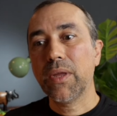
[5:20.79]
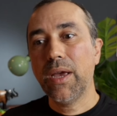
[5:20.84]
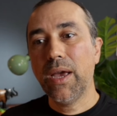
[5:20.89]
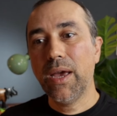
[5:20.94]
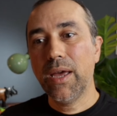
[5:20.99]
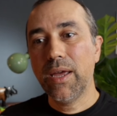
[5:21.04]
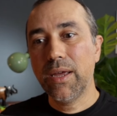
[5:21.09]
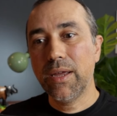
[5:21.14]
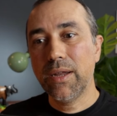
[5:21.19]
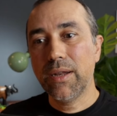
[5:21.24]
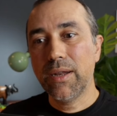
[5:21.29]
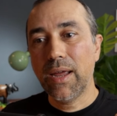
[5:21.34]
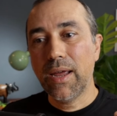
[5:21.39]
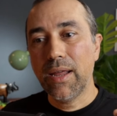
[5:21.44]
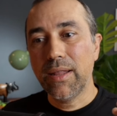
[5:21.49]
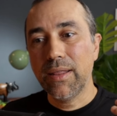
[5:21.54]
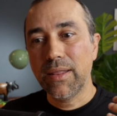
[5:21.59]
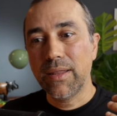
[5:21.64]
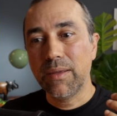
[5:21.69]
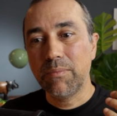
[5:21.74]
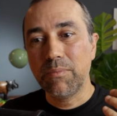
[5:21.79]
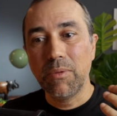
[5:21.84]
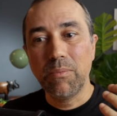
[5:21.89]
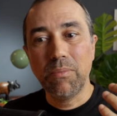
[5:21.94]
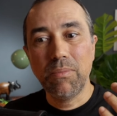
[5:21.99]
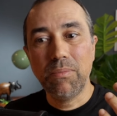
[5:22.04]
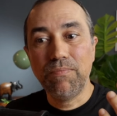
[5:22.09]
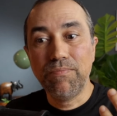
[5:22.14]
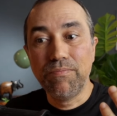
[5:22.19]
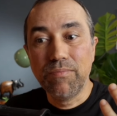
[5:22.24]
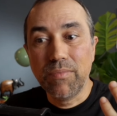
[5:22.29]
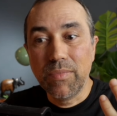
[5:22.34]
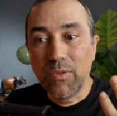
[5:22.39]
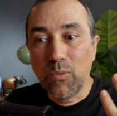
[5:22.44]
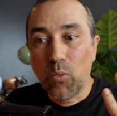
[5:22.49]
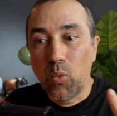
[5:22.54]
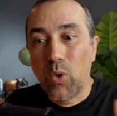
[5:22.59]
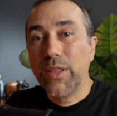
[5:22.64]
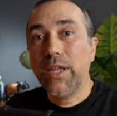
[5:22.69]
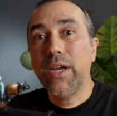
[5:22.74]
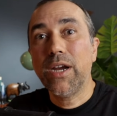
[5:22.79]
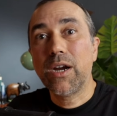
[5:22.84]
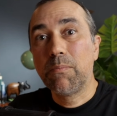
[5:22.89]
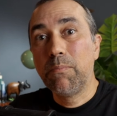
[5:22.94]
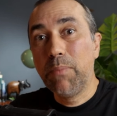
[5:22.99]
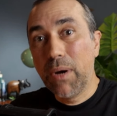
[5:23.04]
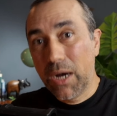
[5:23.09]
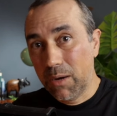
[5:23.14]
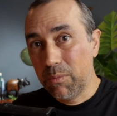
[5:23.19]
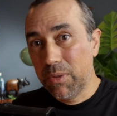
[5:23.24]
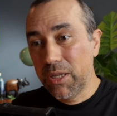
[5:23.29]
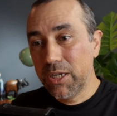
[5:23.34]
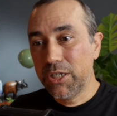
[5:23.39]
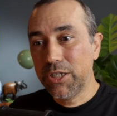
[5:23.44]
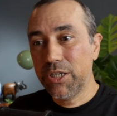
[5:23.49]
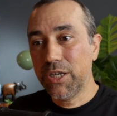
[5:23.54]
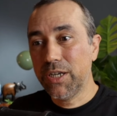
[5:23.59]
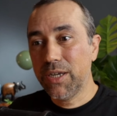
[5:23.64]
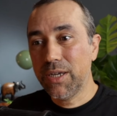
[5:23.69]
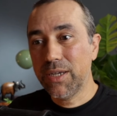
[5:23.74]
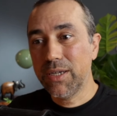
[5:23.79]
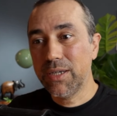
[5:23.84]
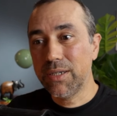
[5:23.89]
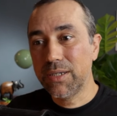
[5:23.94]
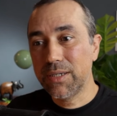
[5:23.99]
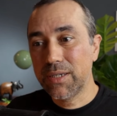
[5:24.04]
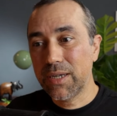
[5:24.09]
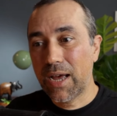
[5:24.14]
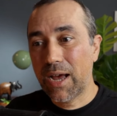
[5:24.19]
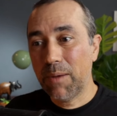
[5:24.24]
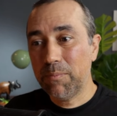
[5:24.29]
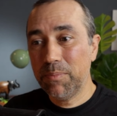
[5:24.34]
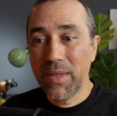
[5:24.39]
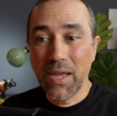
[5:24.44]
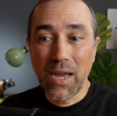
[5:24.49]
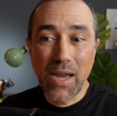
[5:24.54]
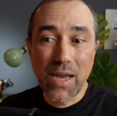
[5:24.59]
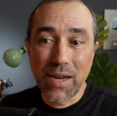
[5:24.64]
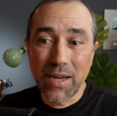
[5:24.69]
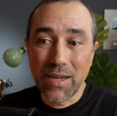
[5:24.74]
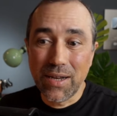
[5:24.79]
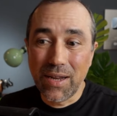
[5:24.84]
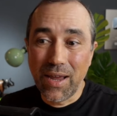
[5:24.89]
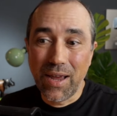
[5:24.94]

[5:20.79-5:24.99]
and the pub what they are publishing is updated,